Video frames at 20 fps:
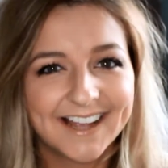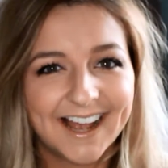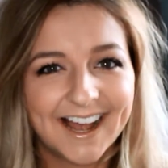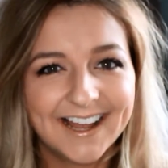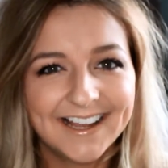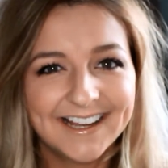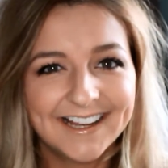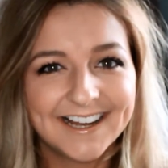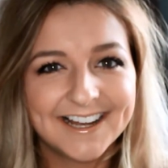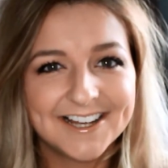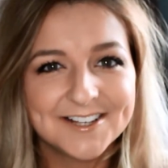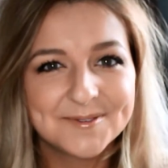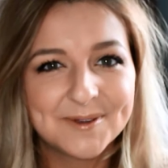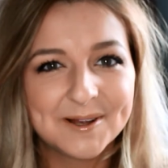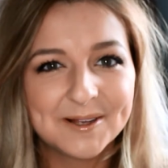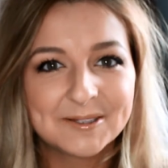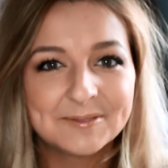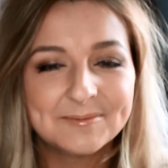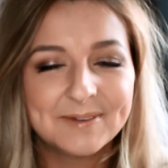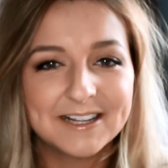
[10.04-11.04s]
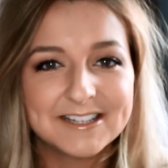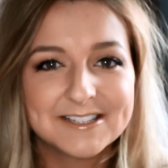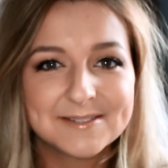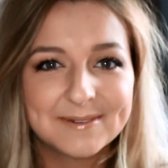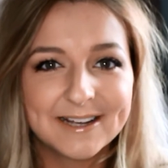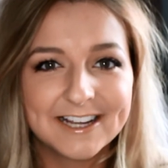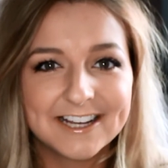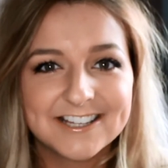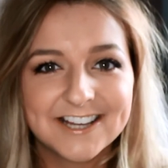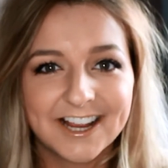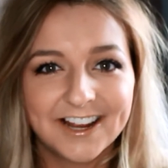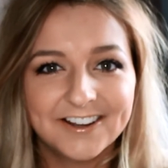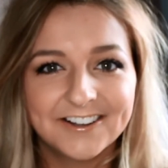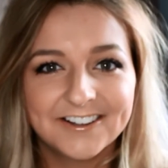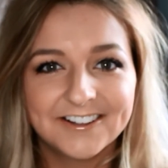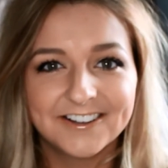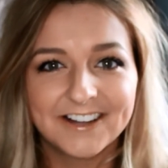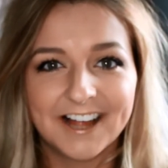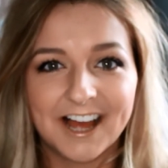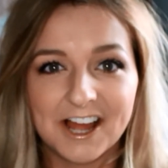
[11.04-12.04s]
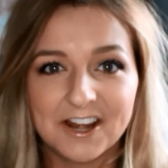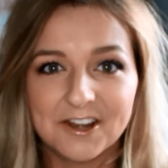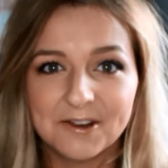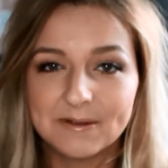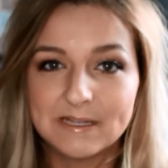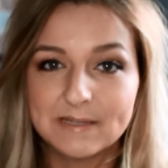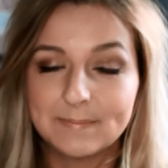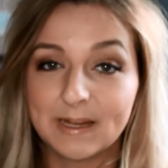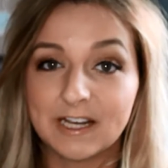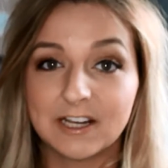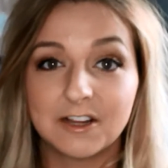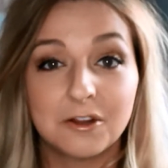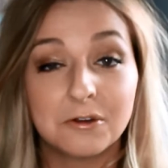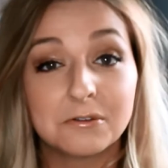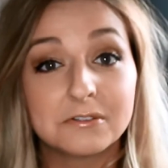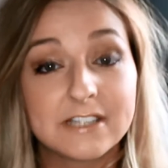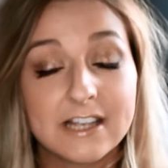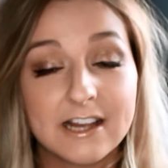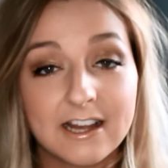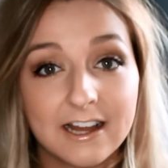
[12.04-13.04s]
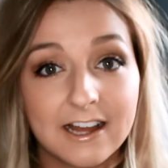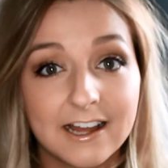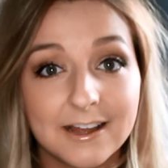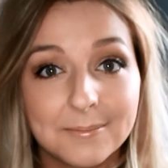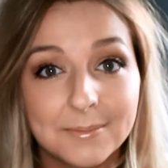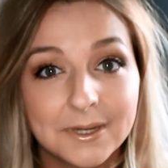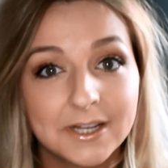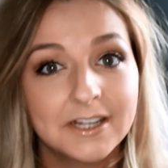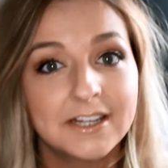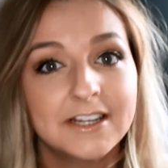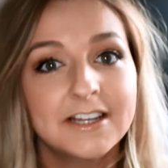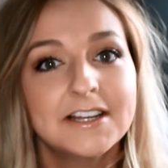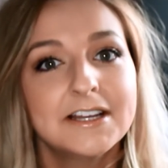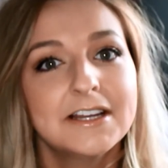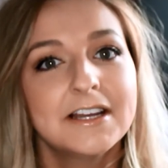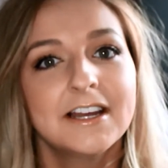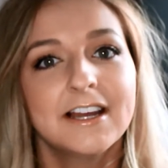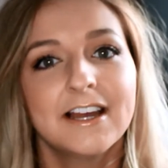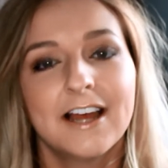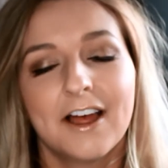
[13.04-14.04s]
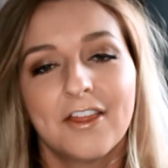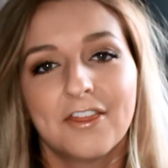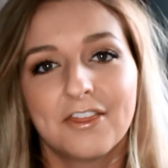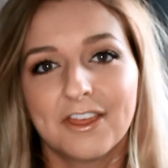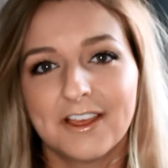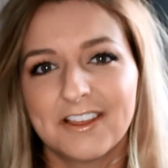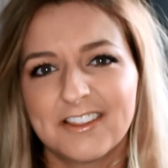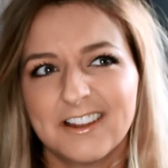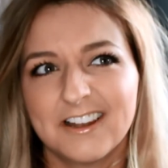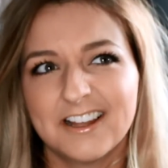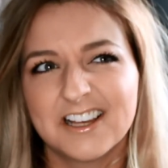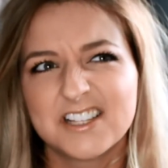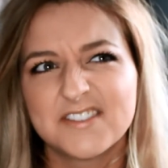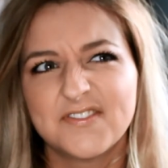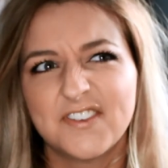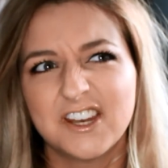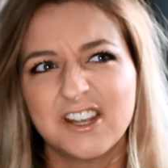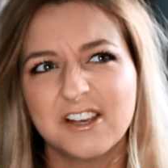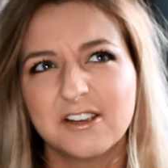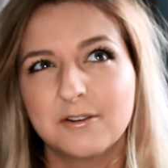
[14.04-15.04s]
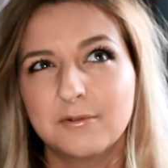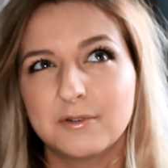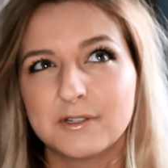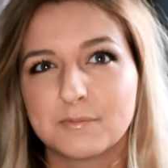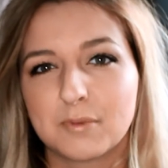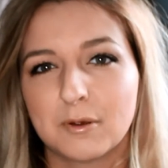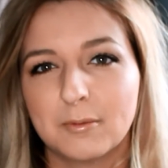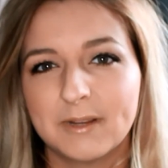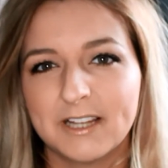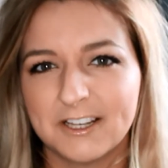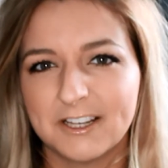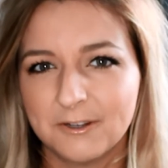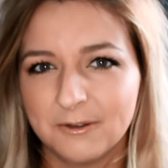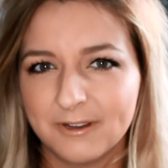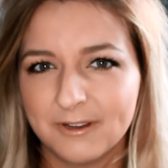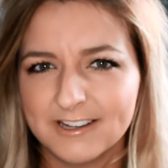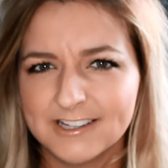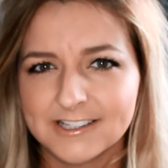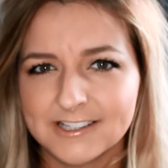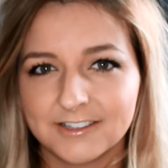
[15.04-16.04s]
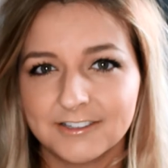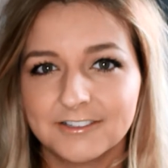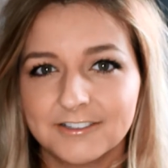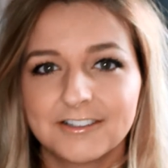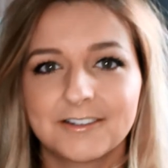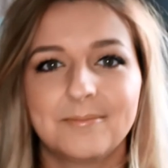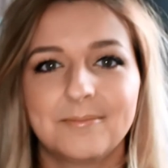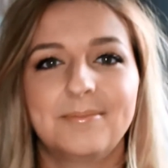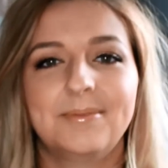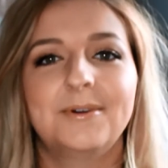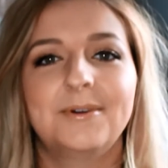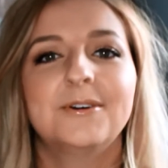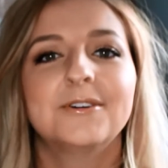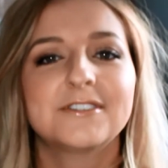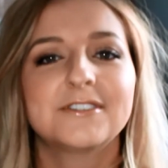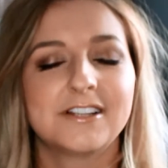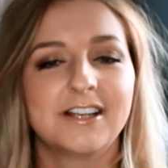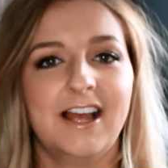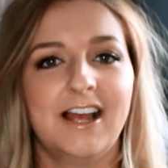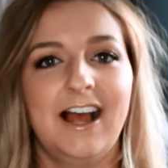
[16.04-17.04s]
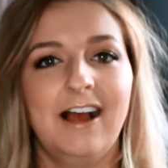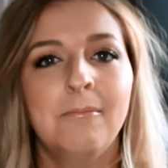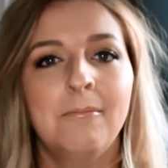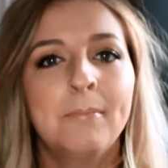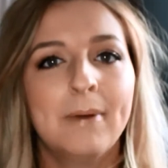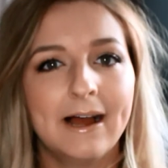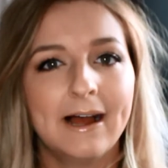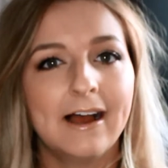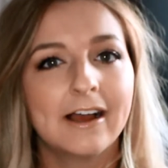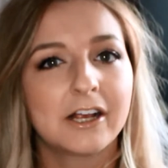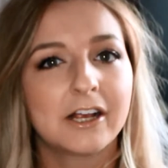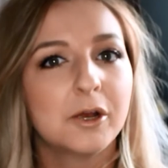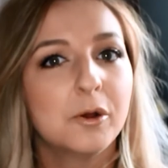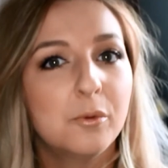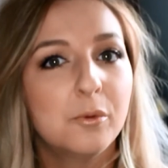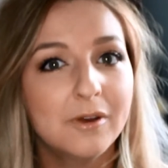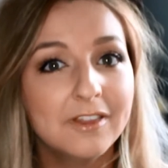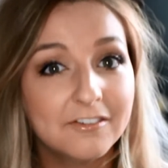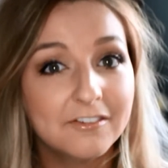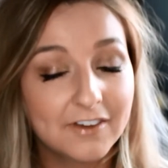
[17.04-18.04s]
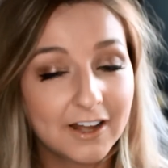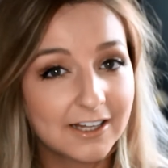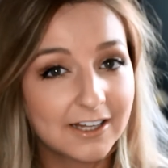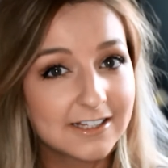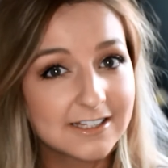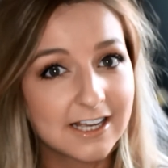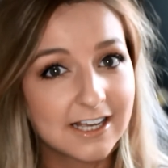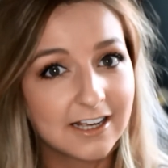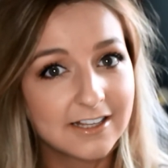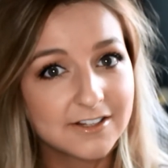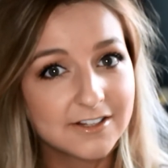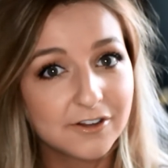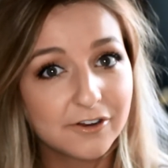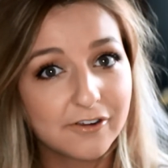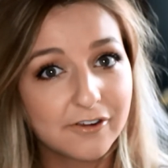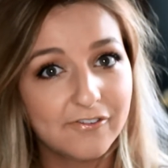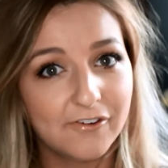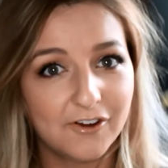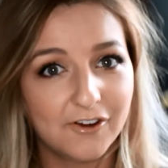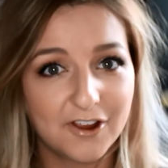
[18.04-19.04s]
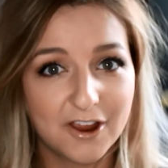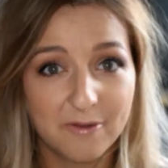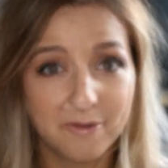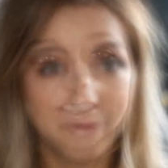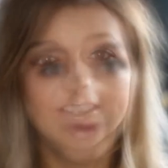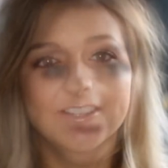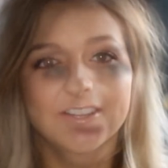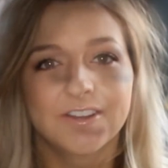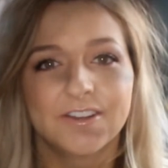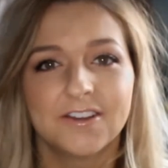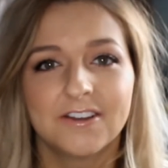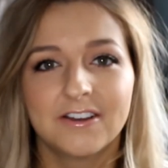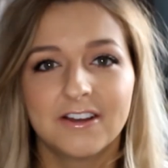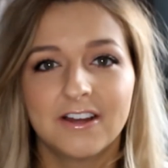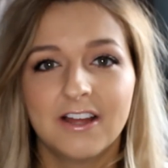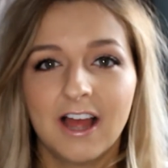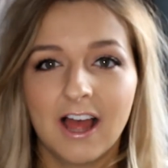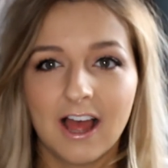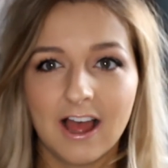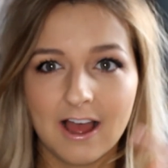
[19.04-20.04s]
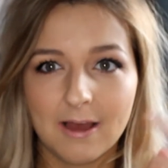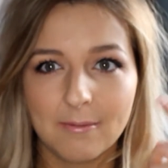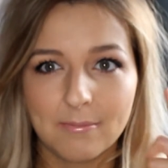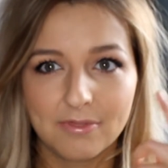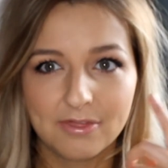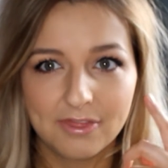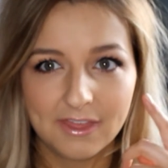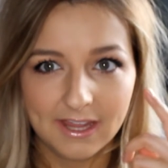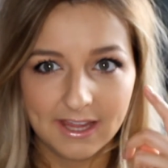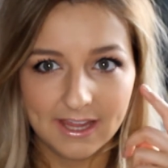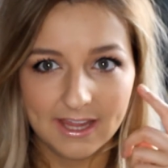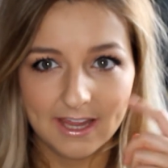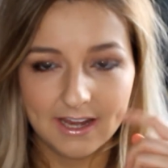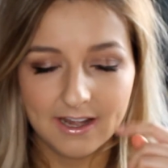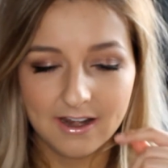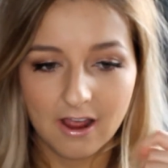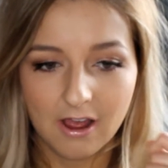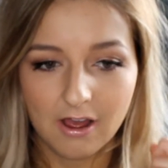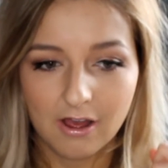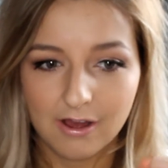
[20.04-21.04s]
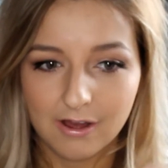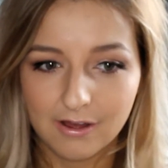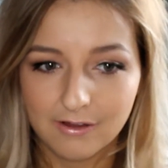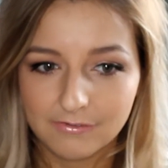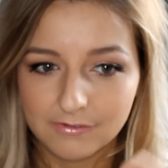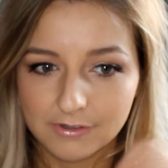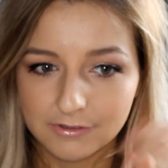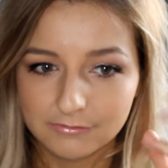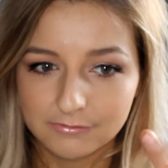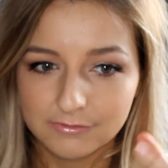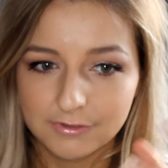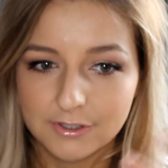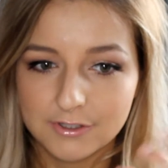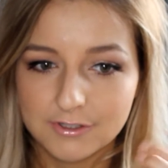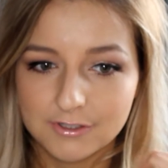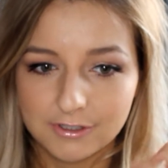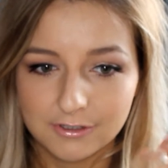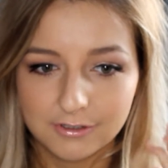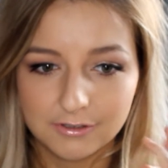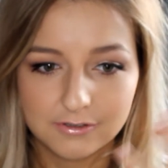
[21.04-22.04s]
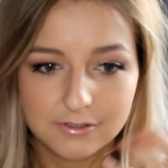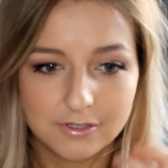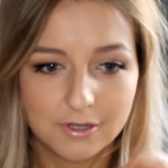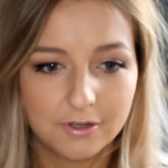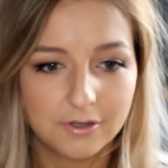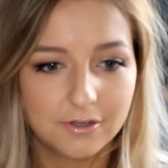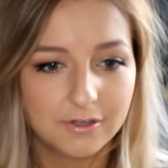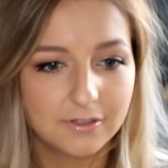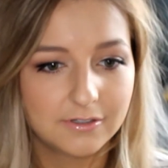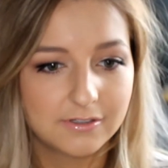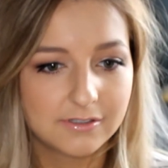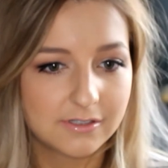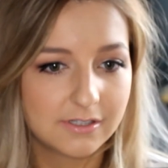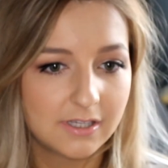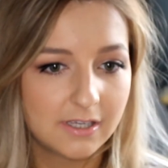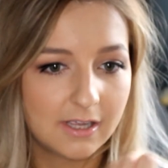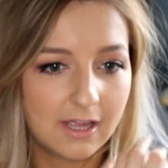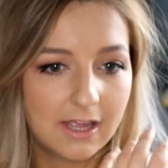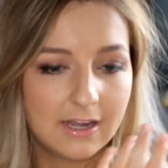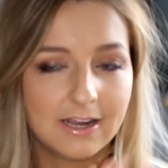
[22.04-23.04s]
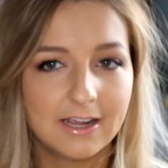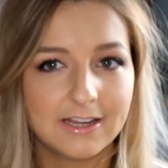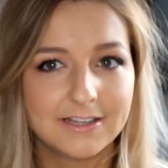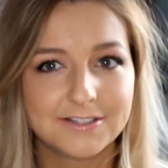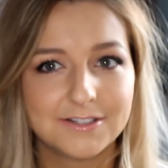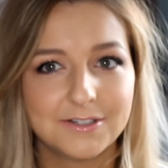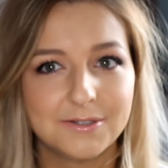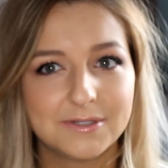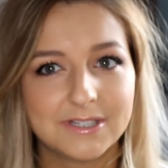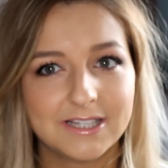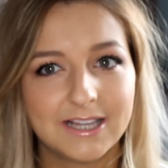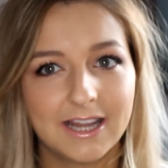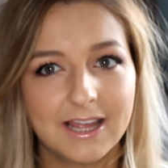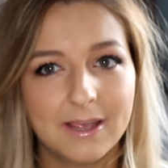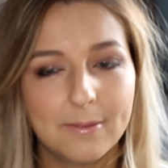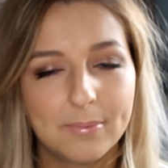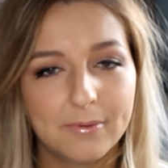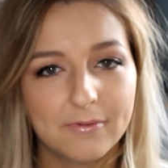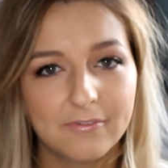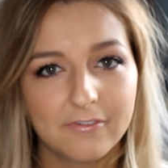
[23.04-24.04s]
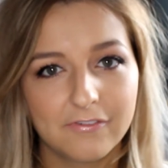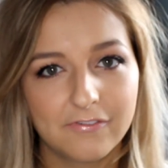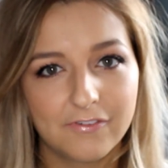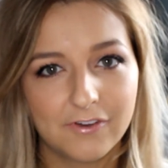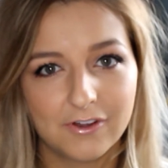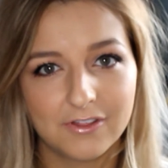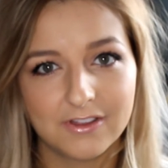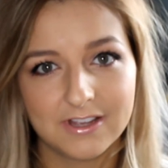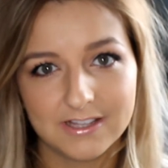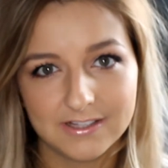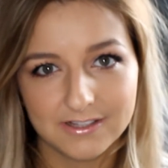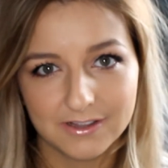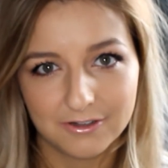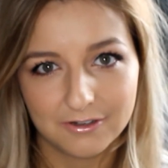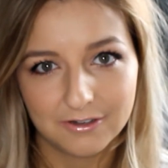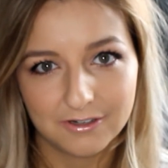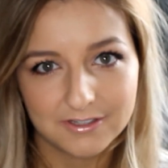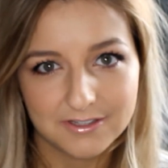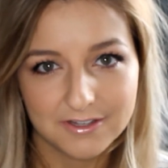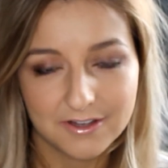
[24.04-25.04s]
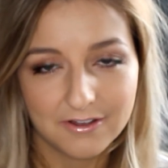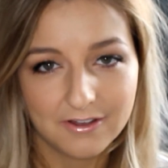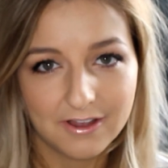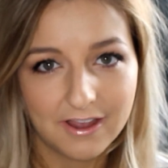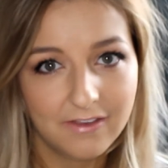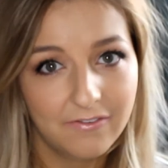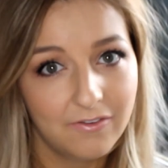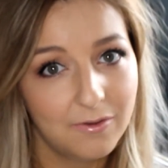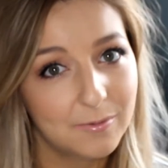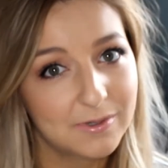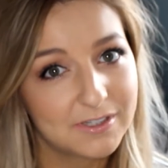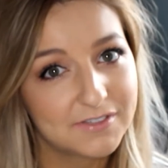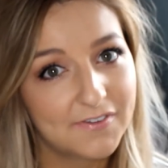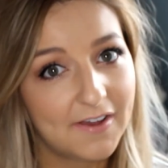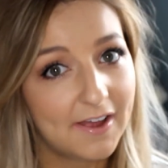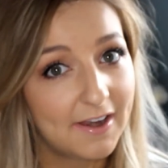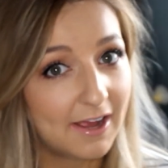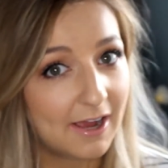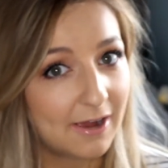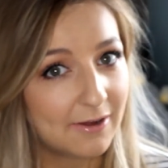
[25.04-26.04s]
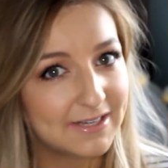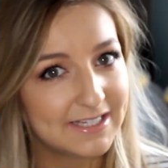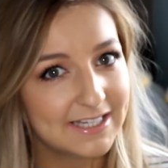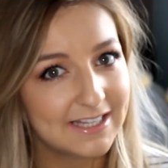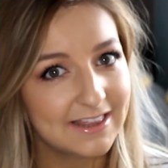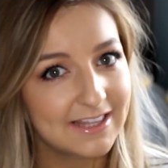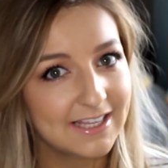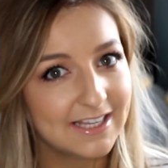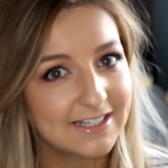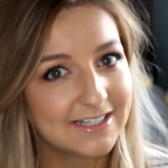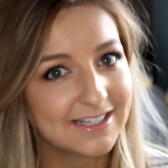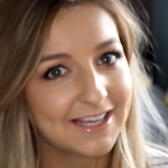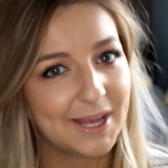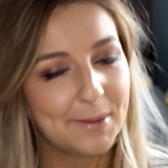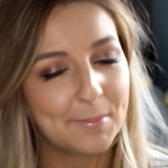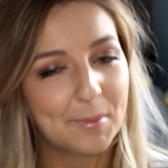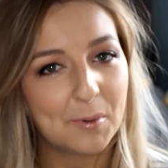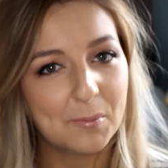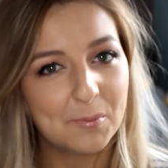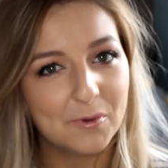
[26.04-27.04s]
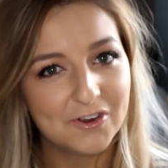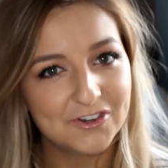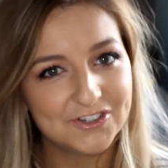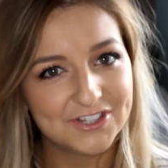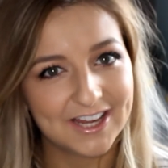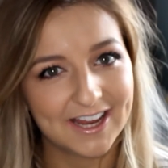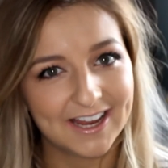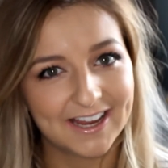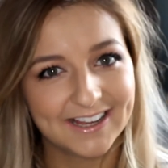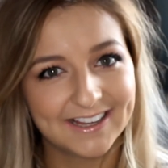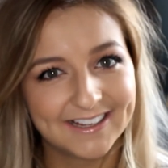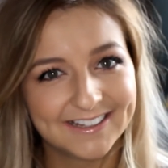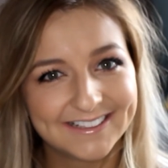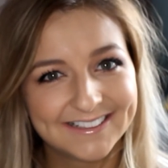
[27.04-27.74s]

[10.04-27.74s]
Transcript: Hi guys, welcome back to my channel. I know it's been a long time. I think the last video was probably a New Year's look, but I'm back with a Valentine's look for you all. So I'm thinking of rose gold tones, a nice nude lip for this look. So if you want to find out how I did this, keep on watching.